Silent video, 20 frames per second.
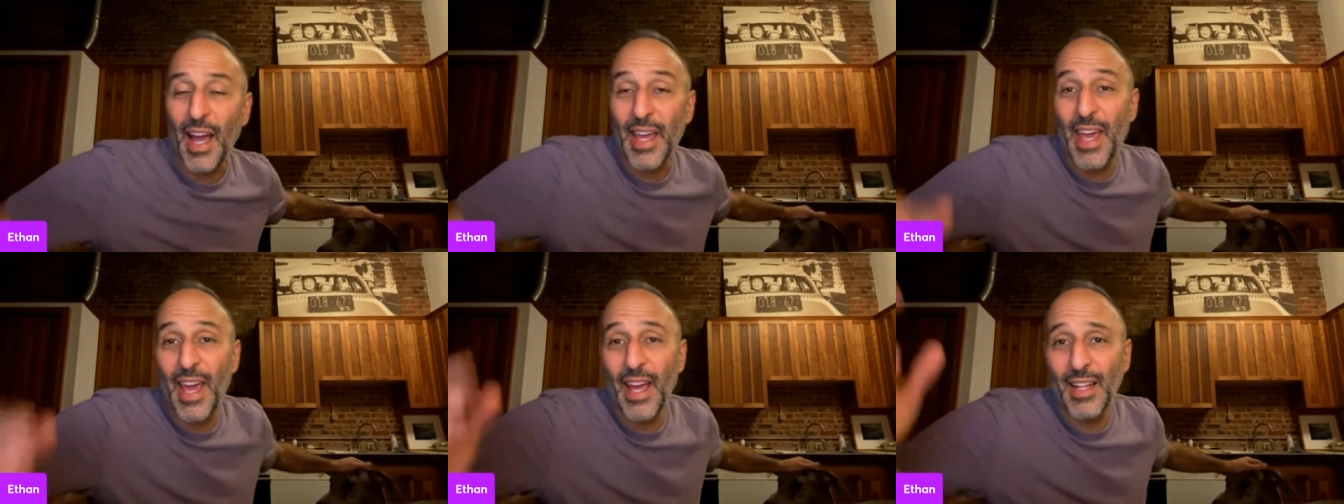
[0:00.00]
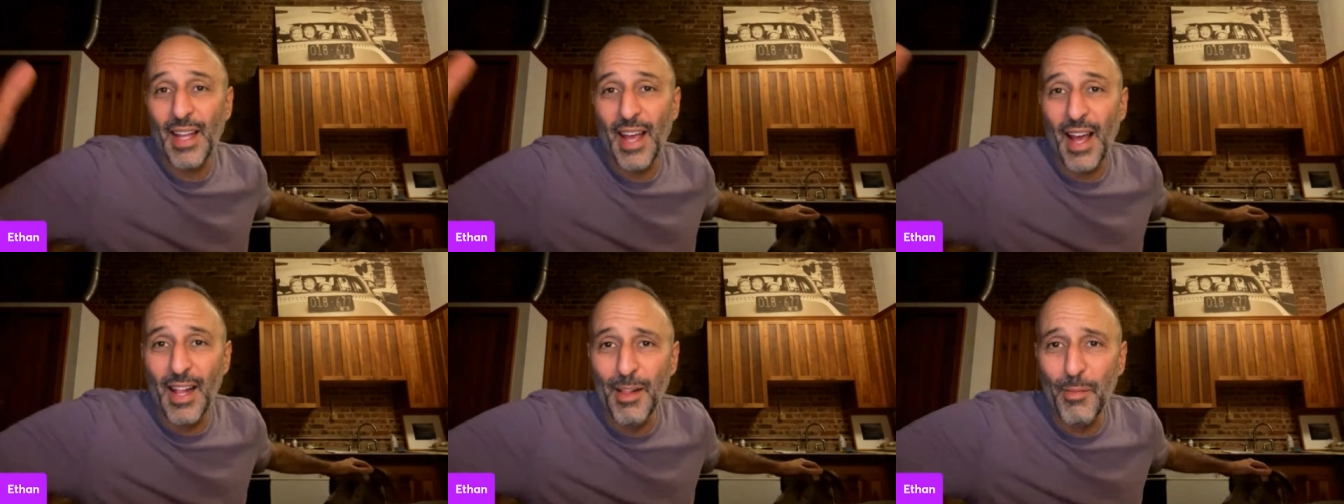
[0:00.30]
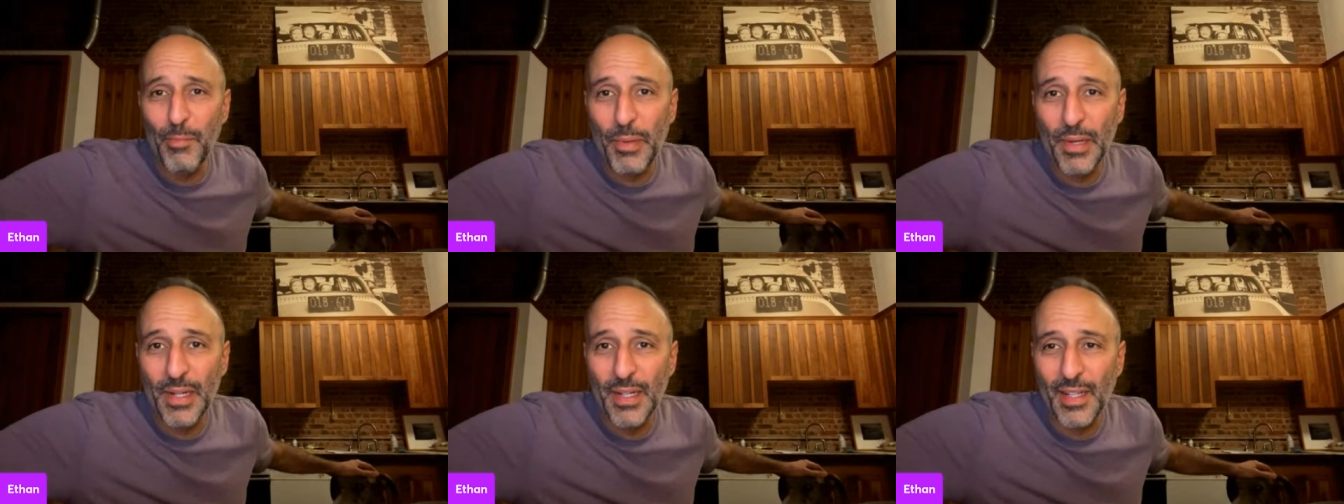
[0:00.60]
can't
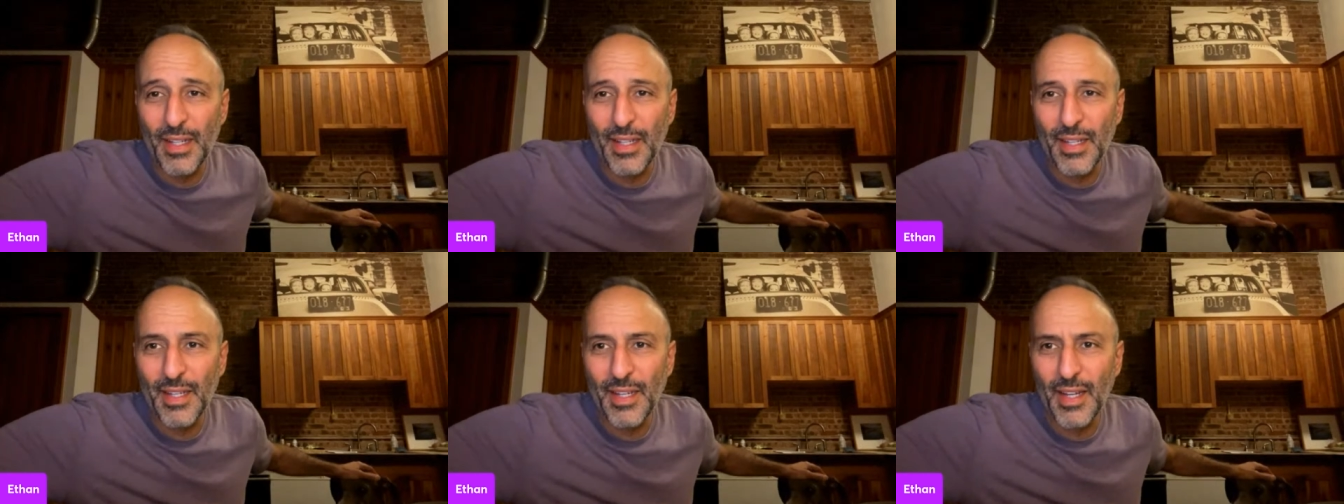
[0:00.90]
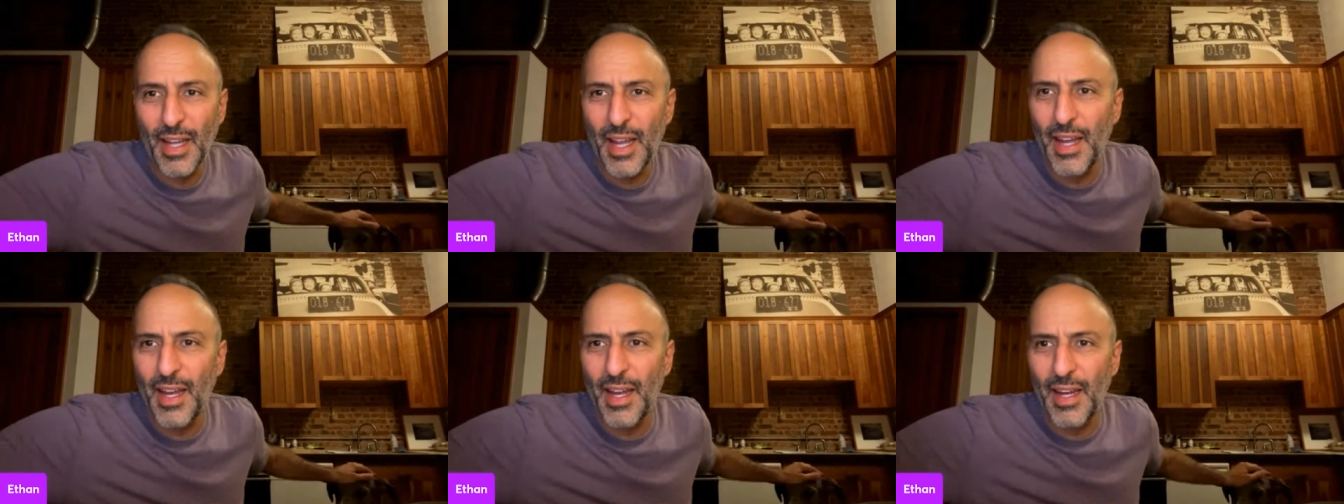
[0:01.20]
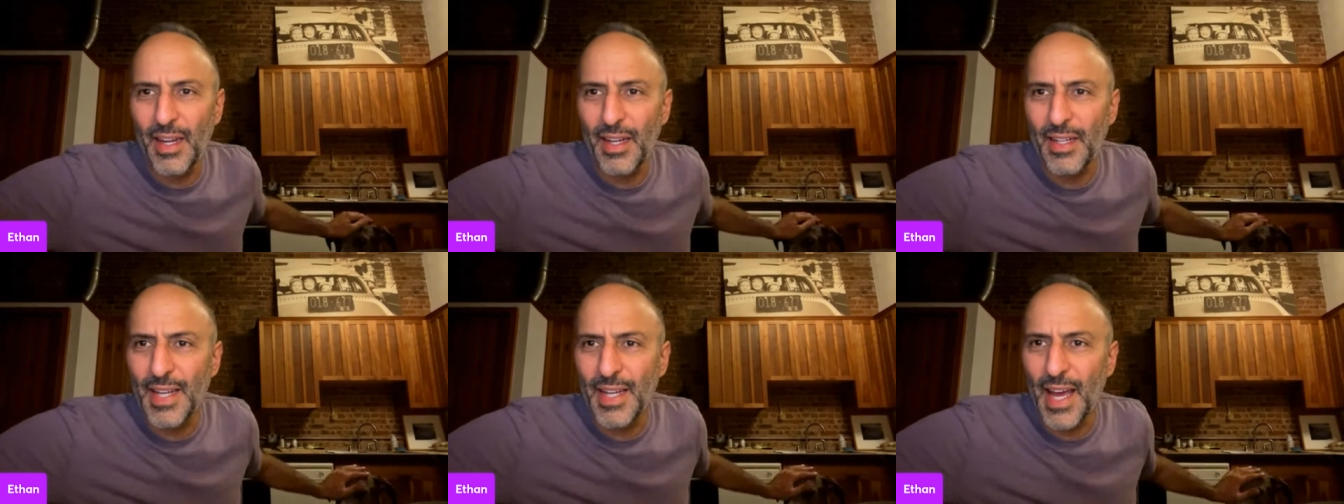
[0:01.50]
help it.
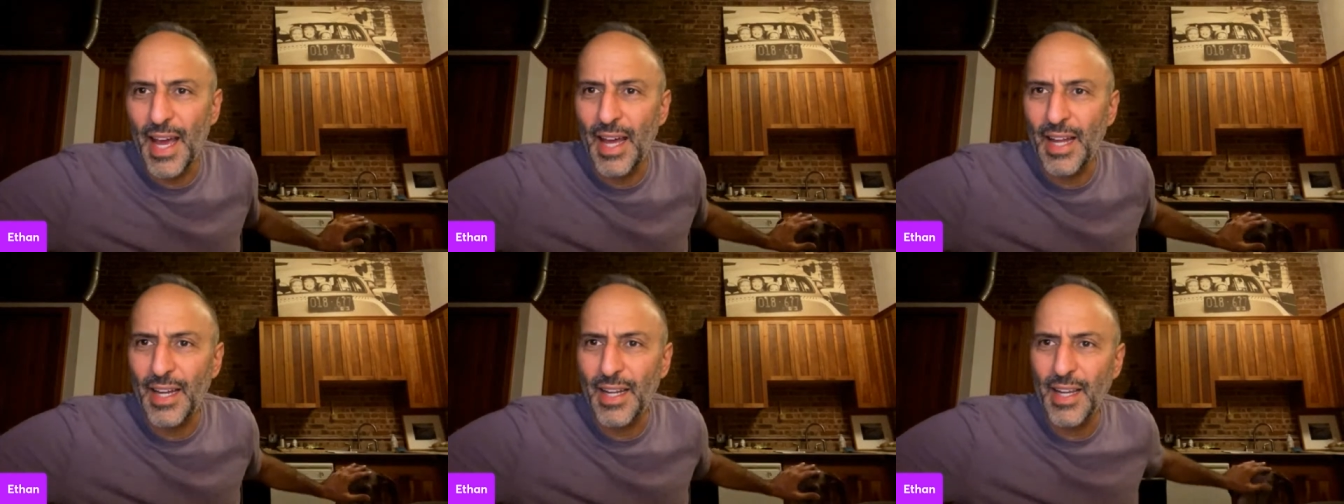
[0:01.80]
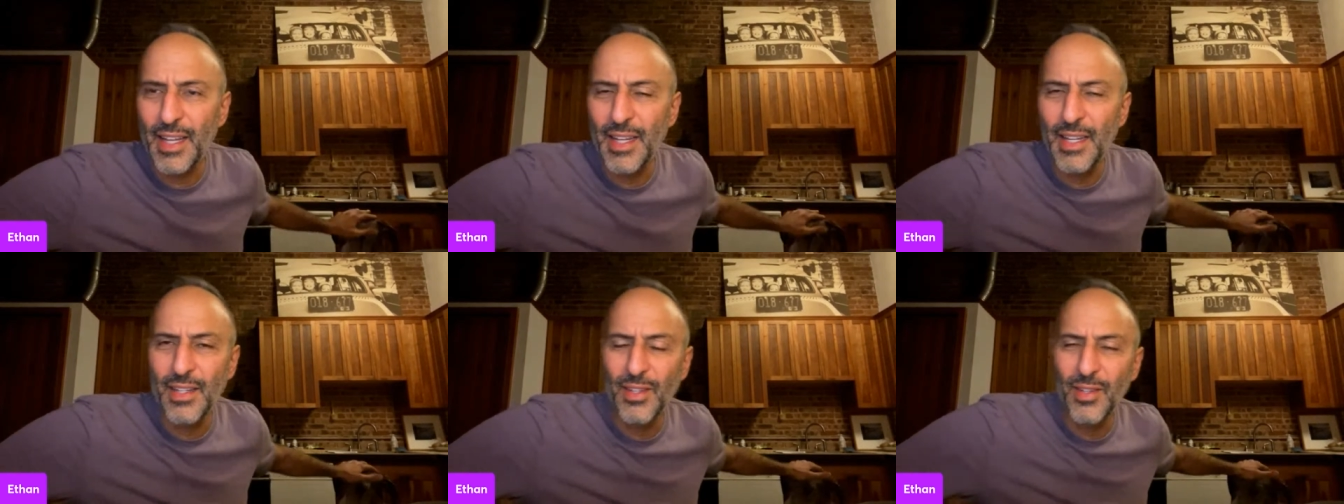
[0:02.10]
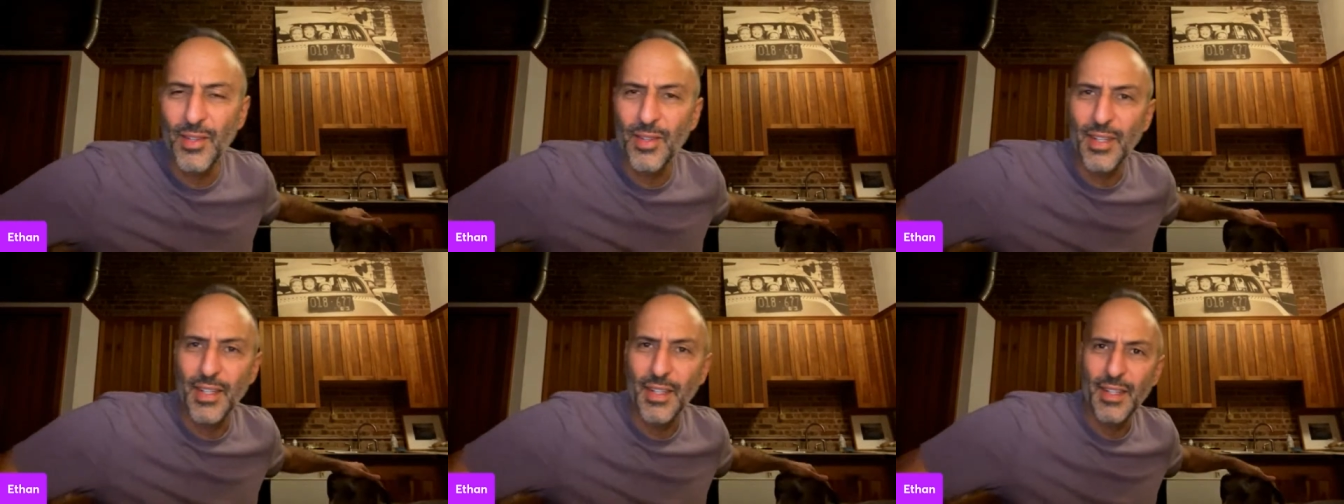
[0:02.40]
Hey, Dad, how you
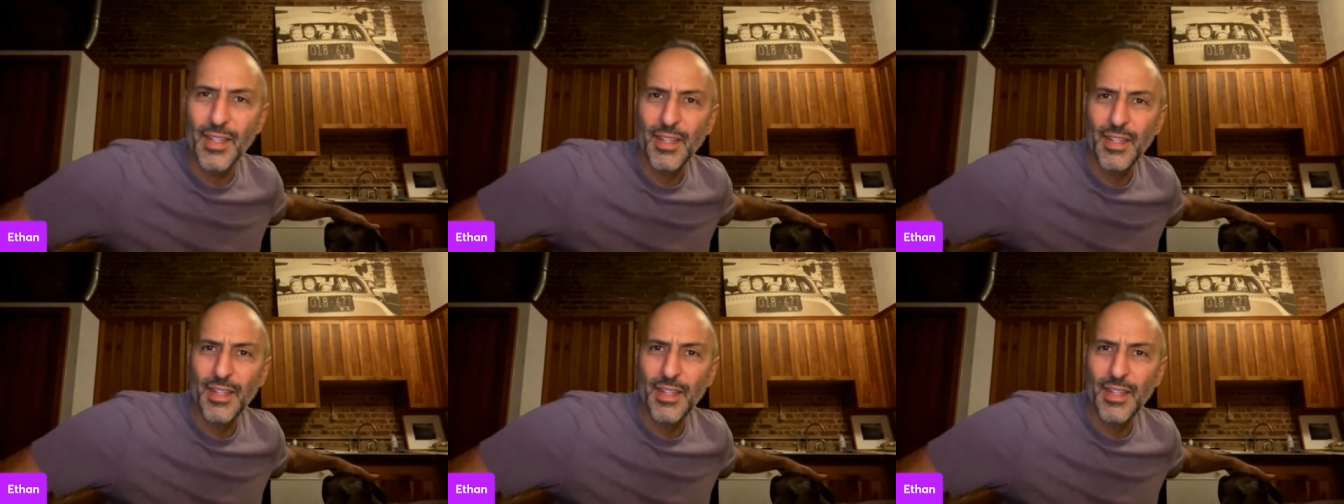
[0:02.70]
doing?